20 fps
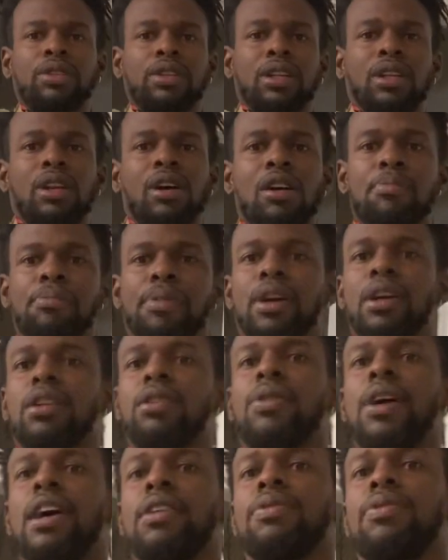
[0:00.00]
the long barrel
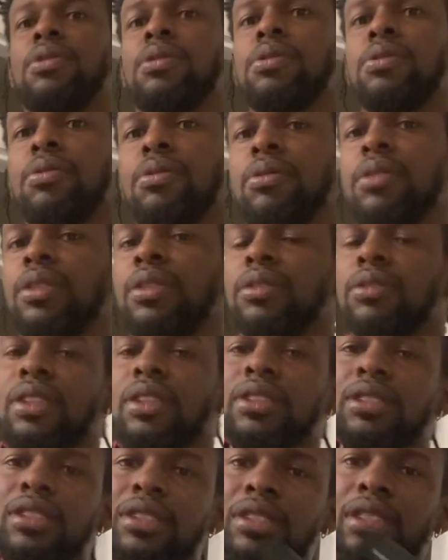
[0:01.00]
rifle.
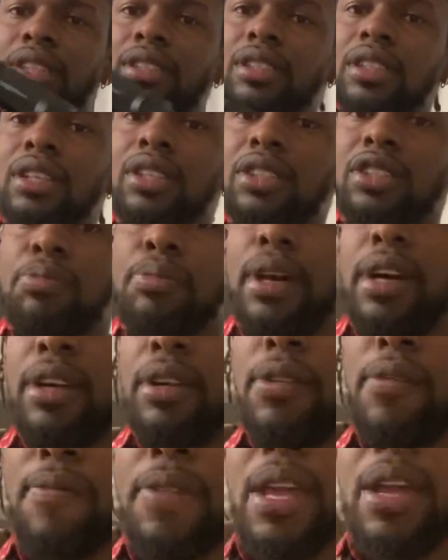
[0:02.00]
It's a 16-inch
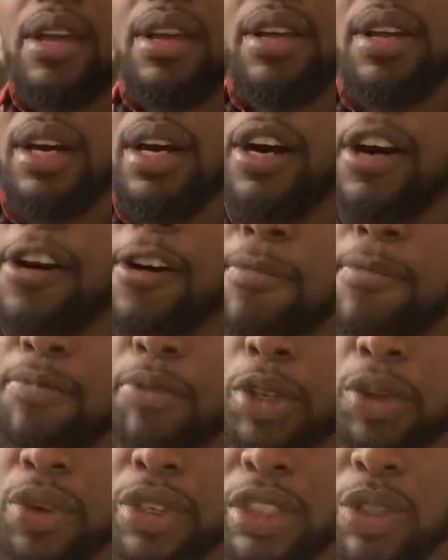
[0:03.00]
barrel.
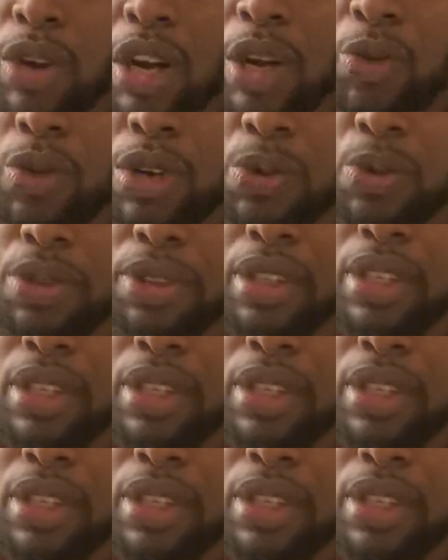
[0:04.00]
The reason why I went with